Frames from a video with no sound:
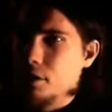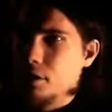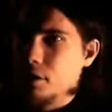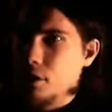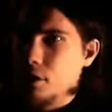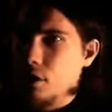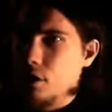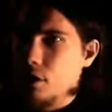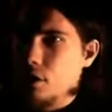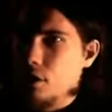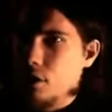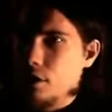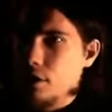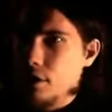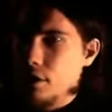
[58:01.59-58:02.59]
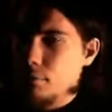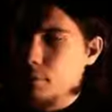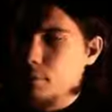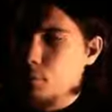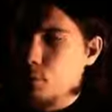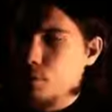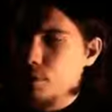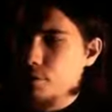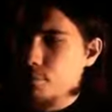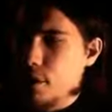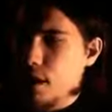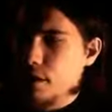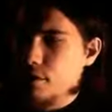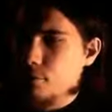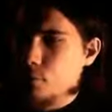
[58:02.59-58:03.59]
you know, then more
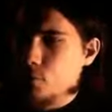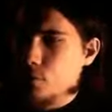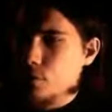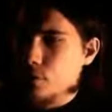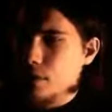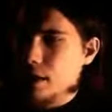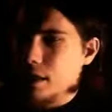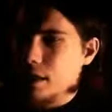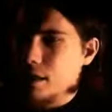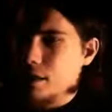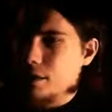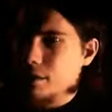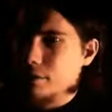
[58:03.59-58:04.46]
responsible, and